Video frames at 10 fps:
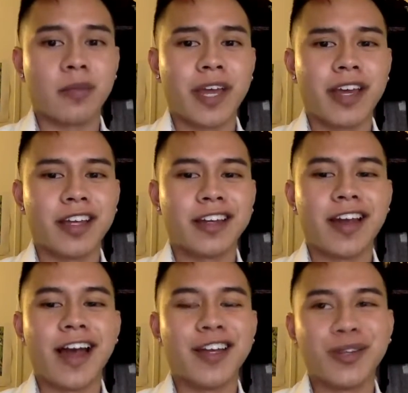and
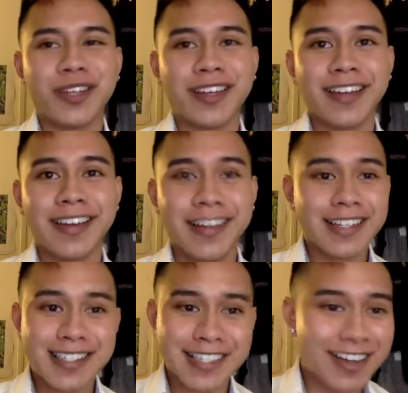I know that
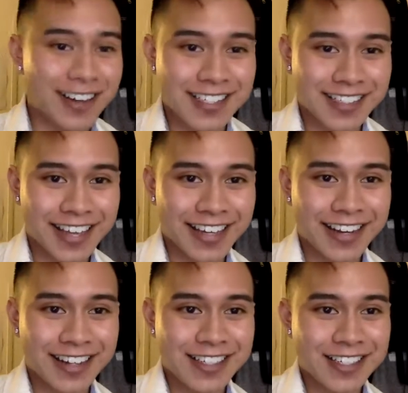CCASA and
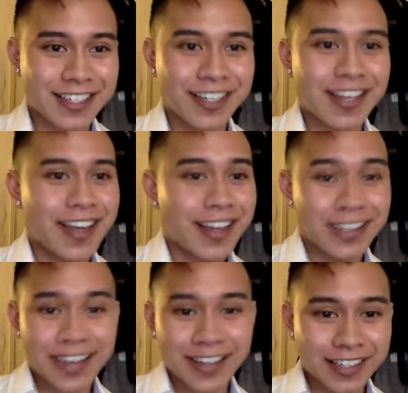KCASA
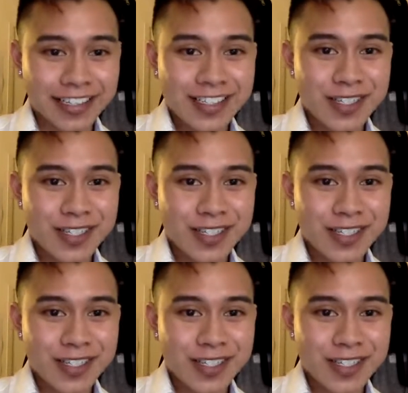get litty.